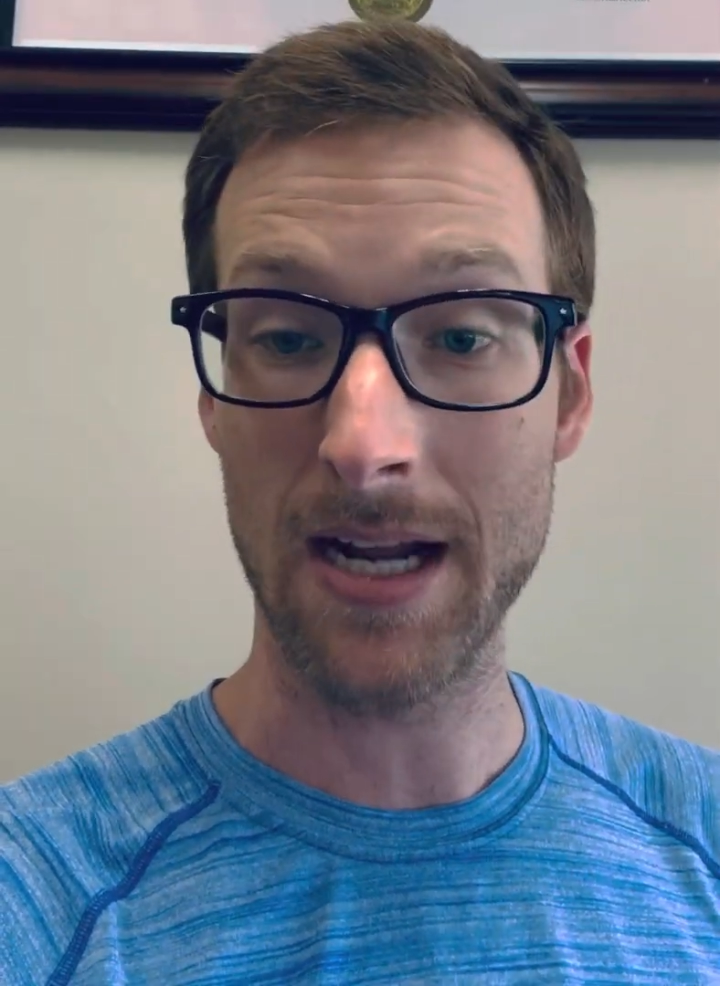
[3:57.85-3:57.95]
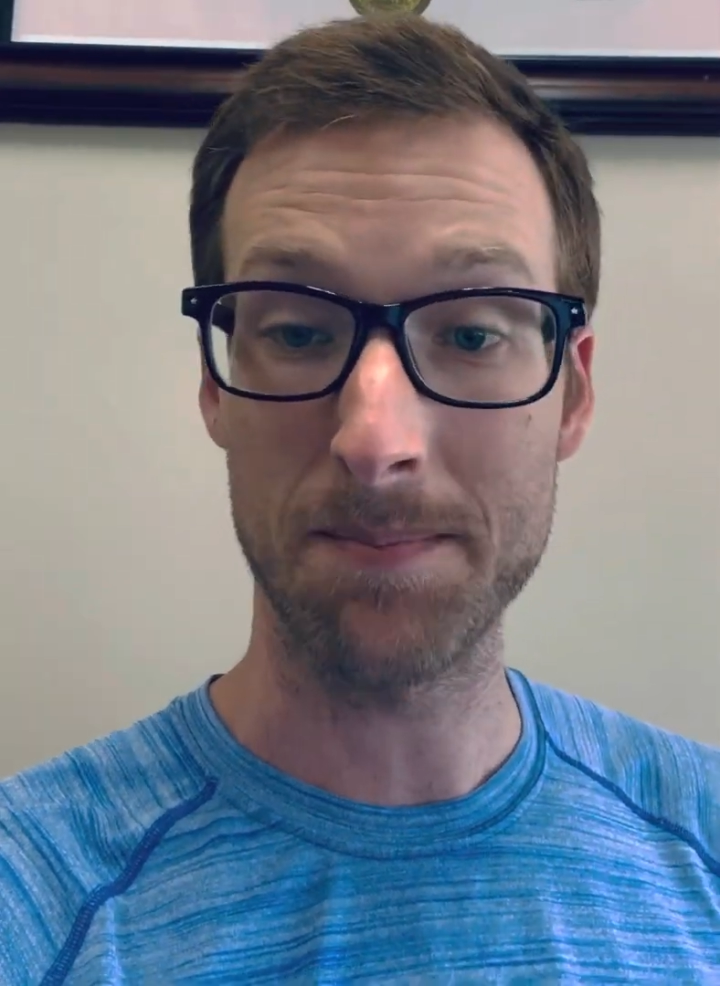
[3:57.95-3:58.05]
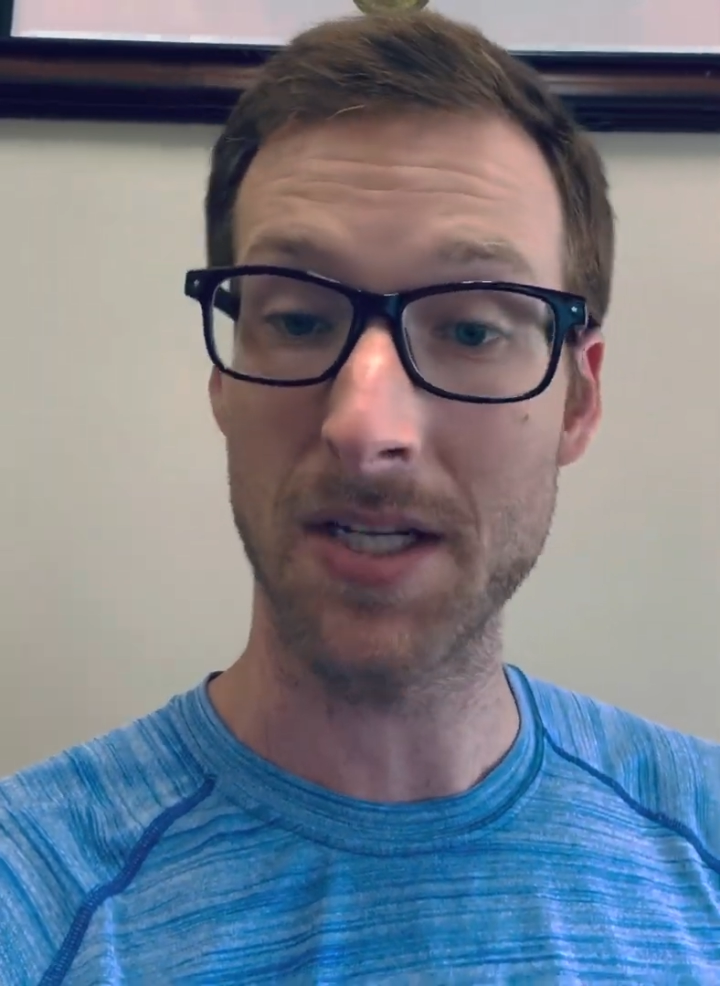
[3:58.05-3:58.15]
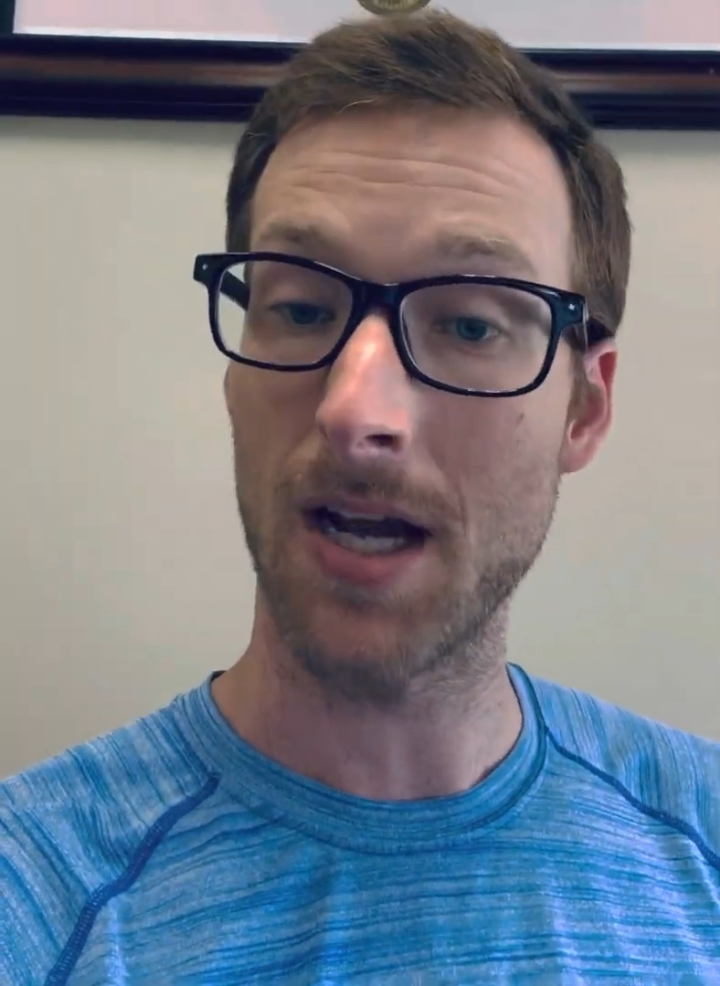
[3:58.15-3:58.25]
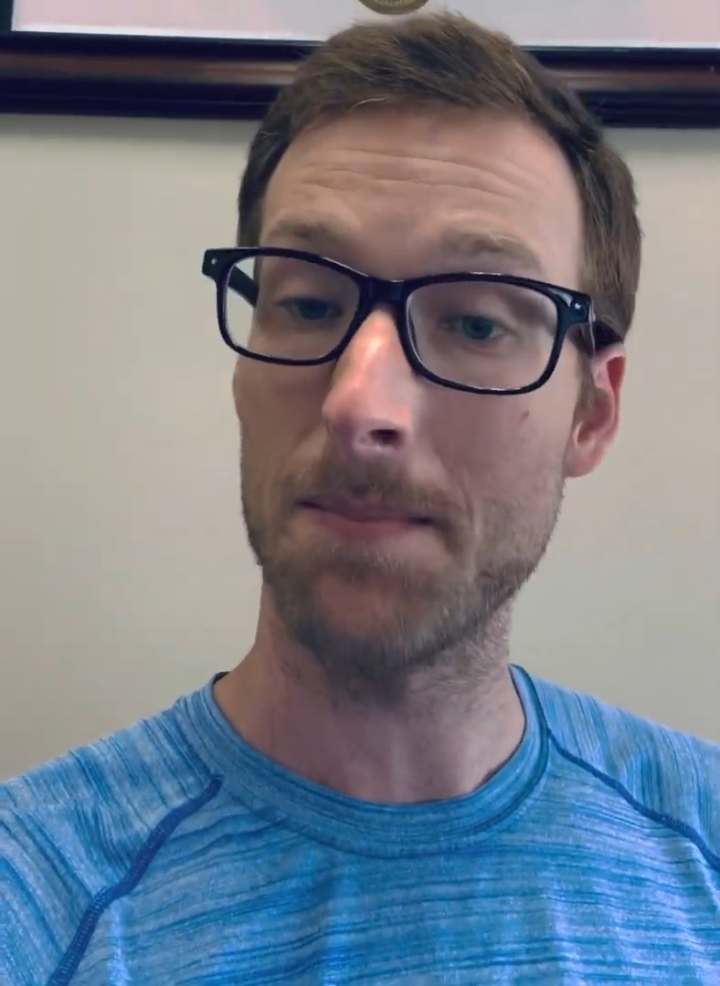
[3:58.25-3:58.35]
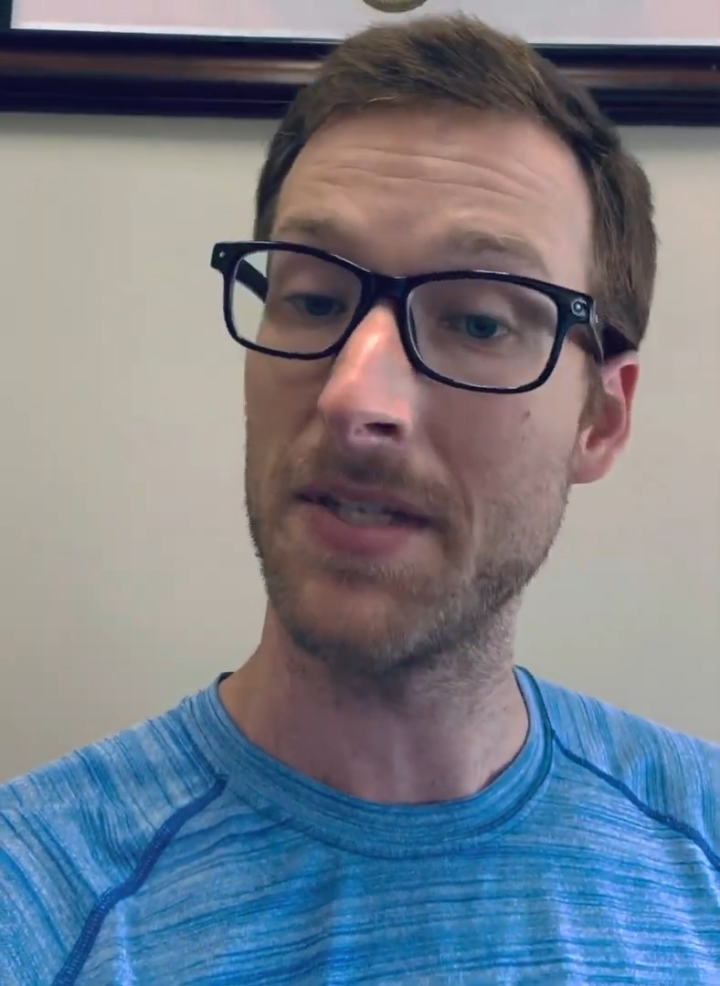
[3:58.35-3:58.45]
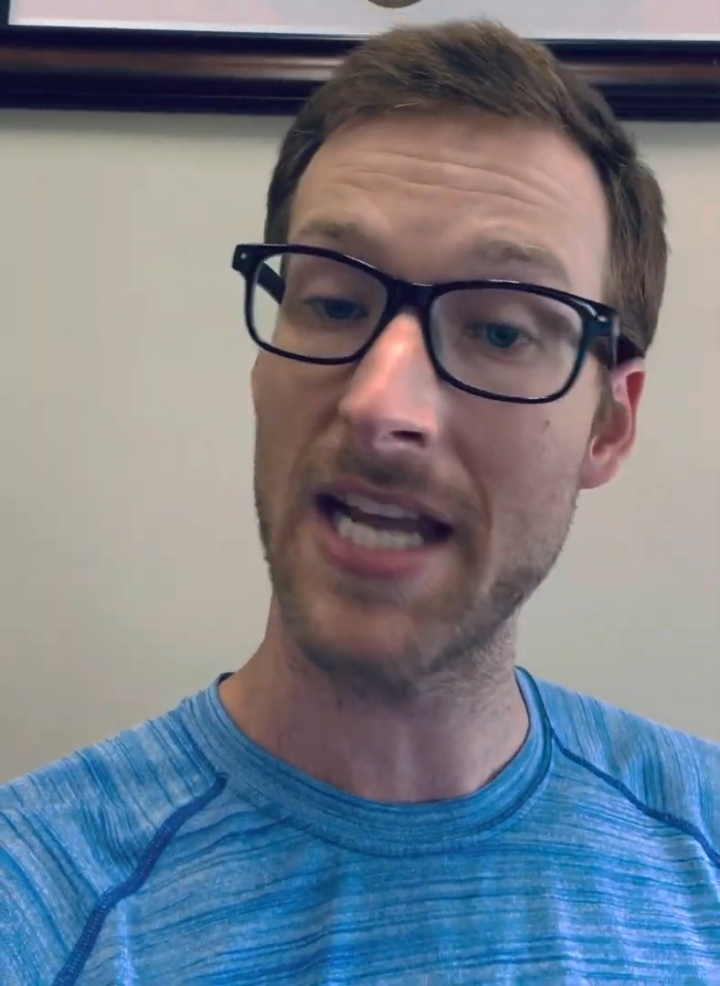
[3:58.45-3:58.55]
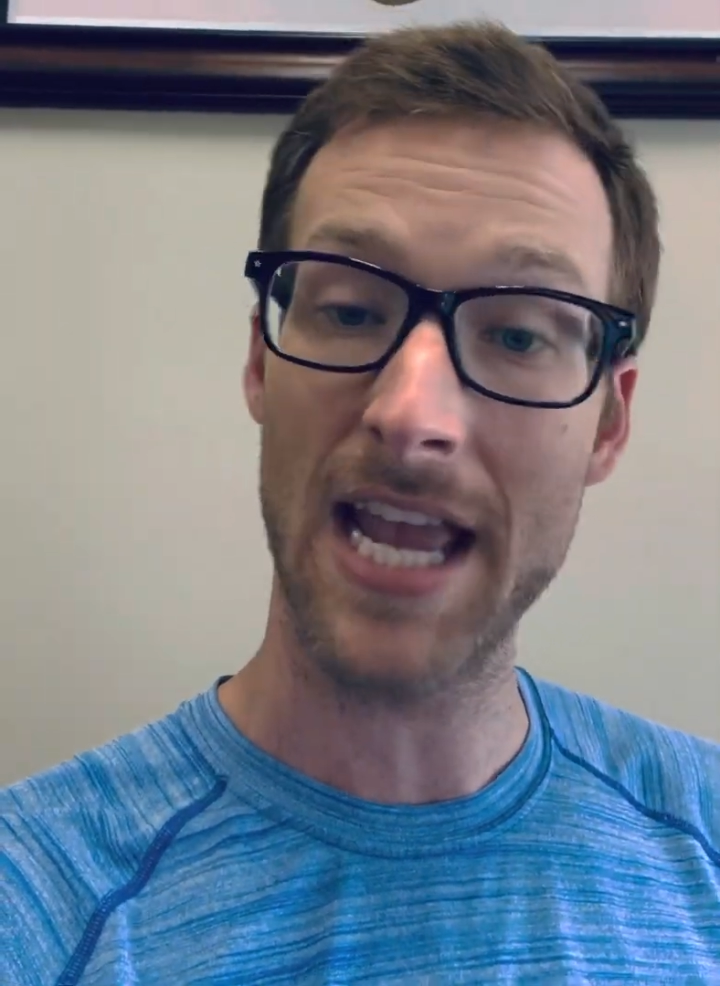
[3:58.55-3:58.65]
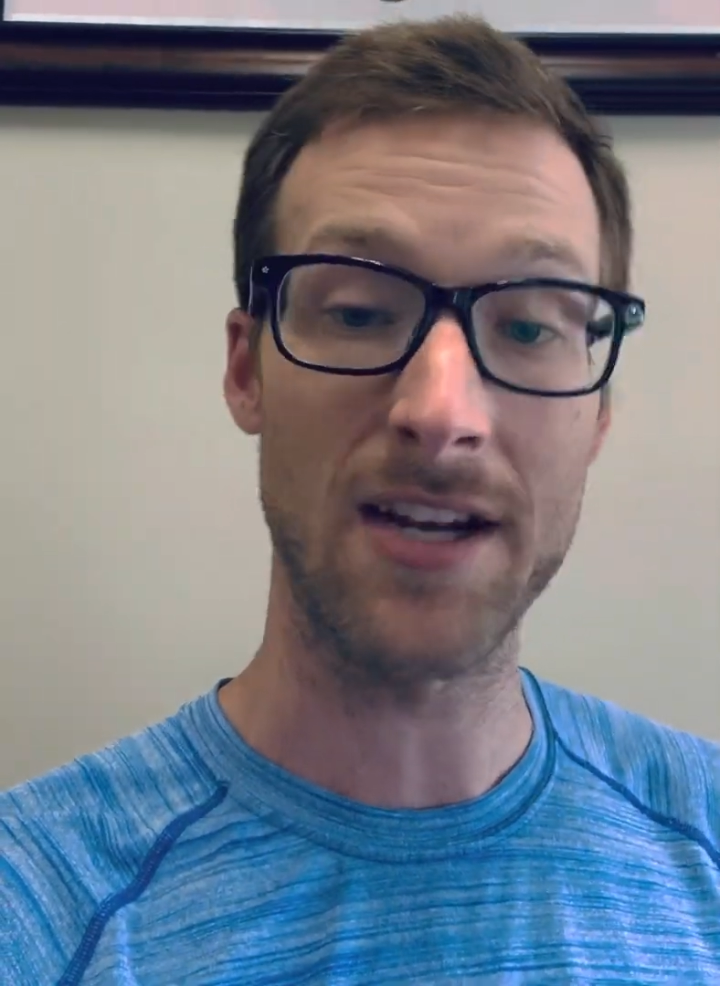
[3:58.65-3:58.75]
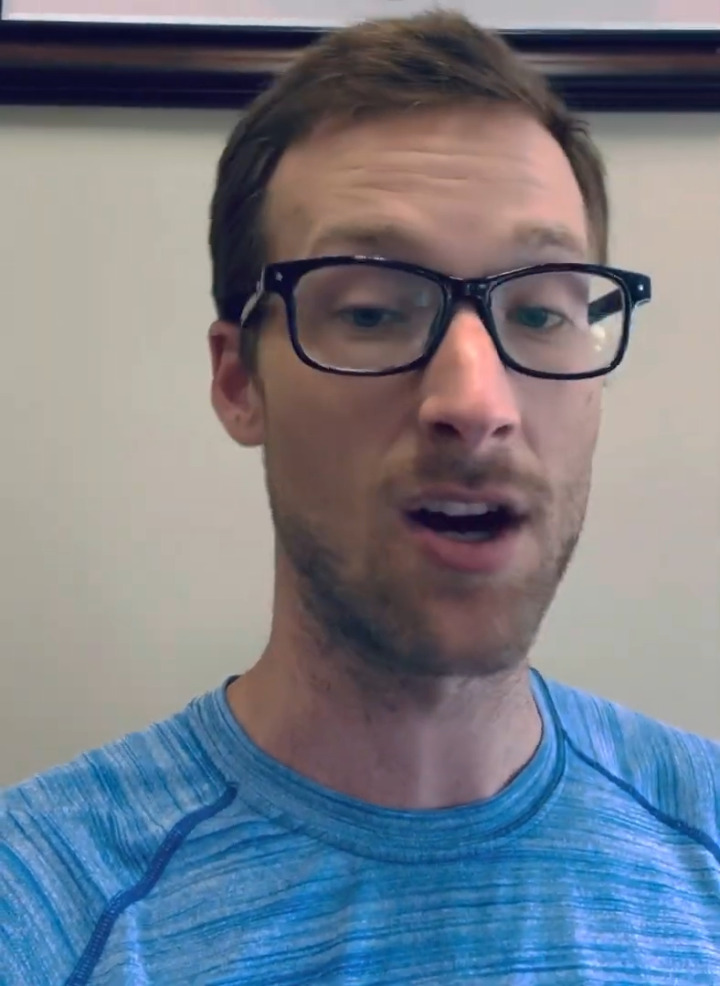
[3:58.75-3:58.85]
up to
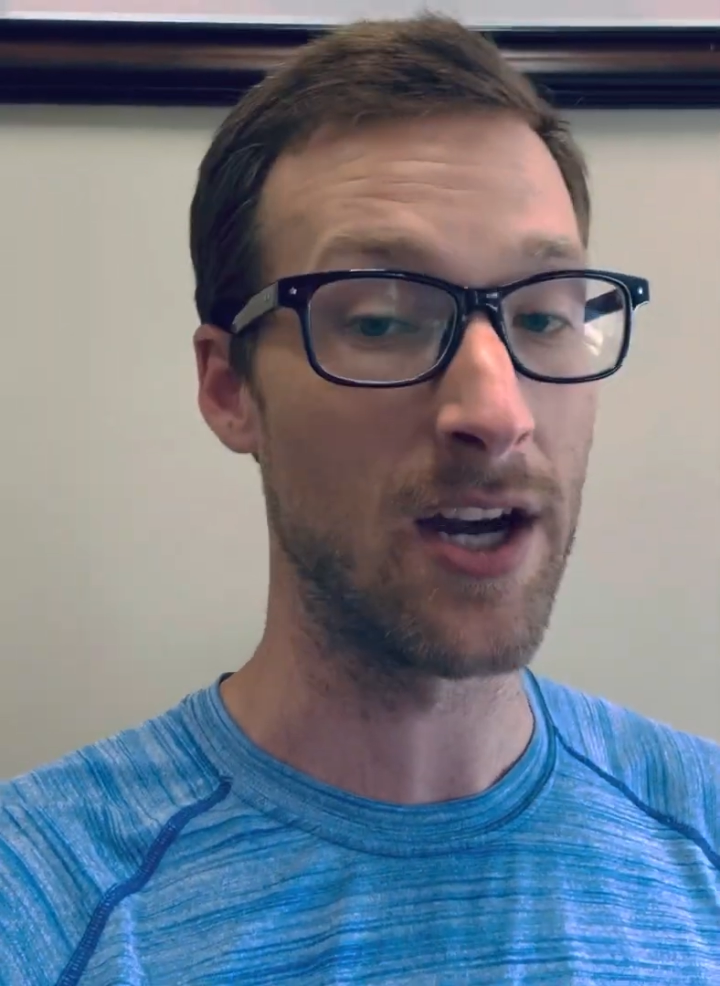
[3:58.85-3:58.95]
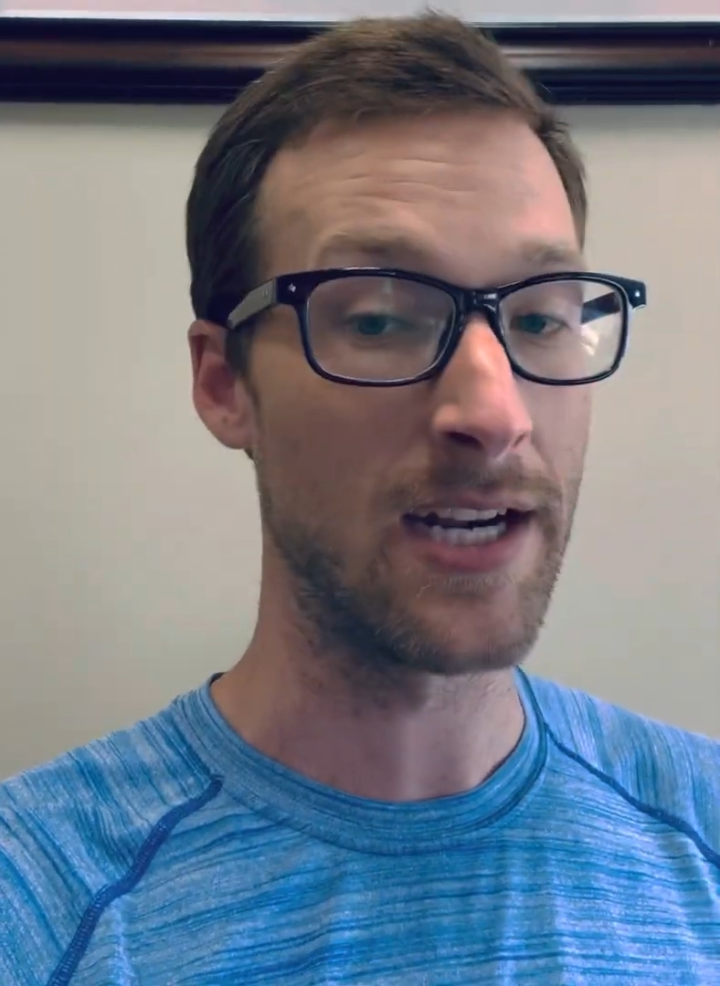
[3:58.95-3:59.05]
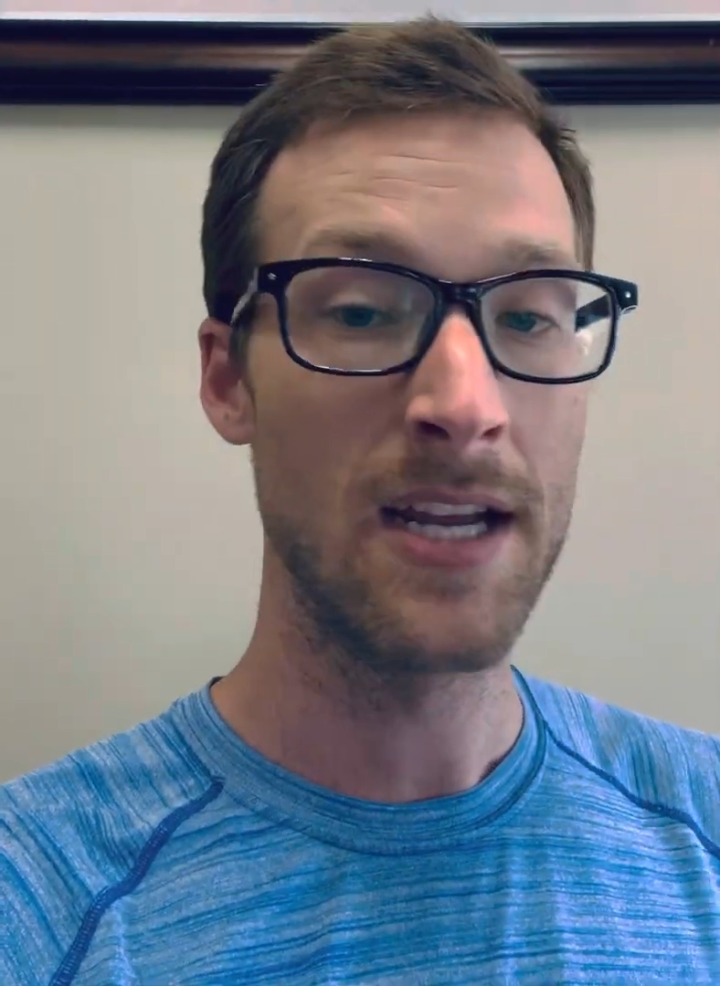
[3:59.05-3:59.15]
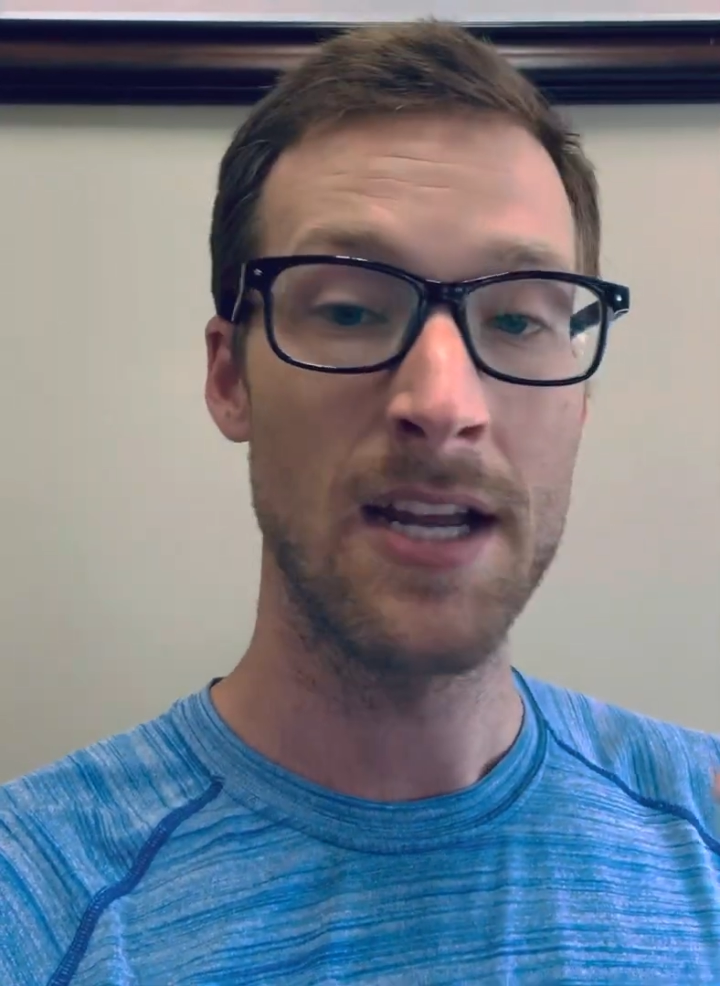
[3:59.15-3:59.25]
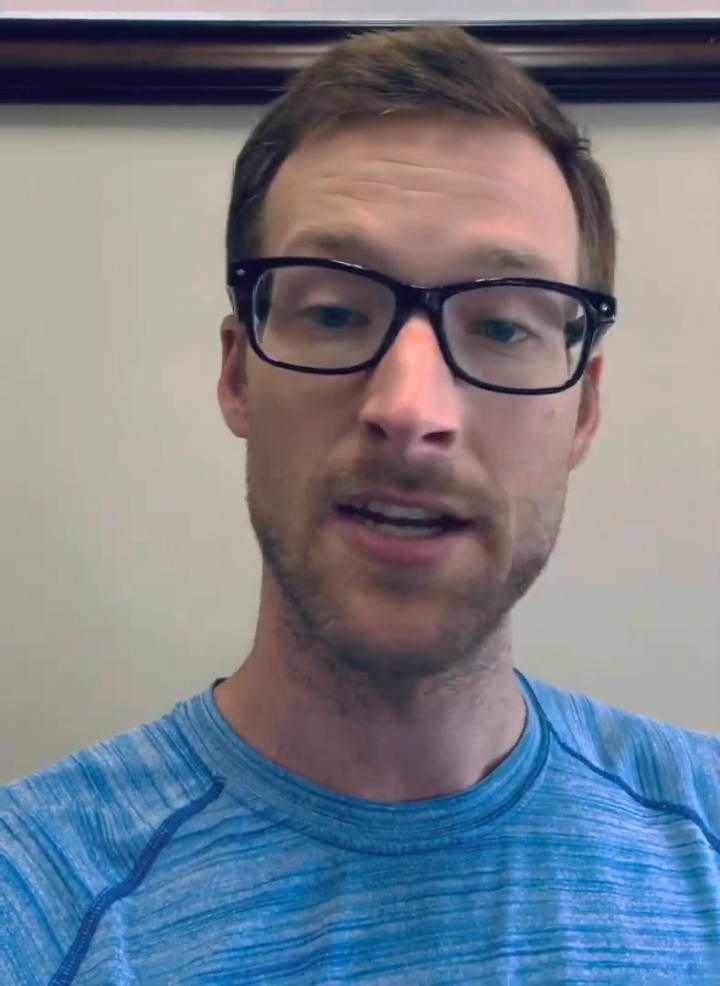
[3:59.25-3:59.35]
date on